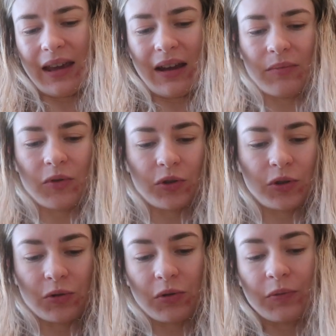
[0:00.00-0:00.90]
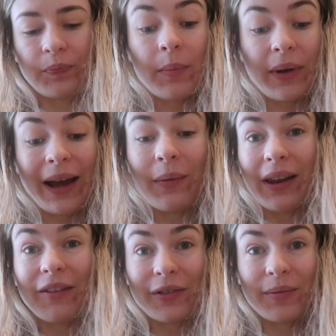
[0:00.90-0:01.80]
thing, I'm not sure. But now I
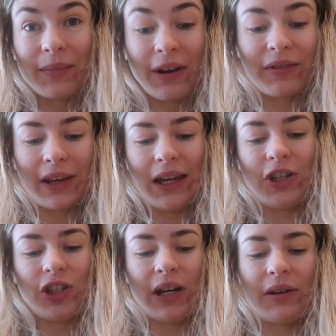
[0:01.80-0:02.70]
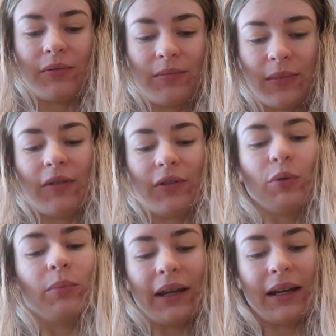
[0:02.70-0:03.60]
love them. Love a quiche now. Love an
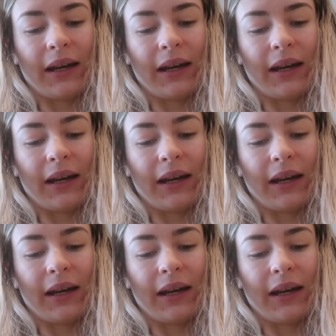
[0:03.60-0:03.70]
omelette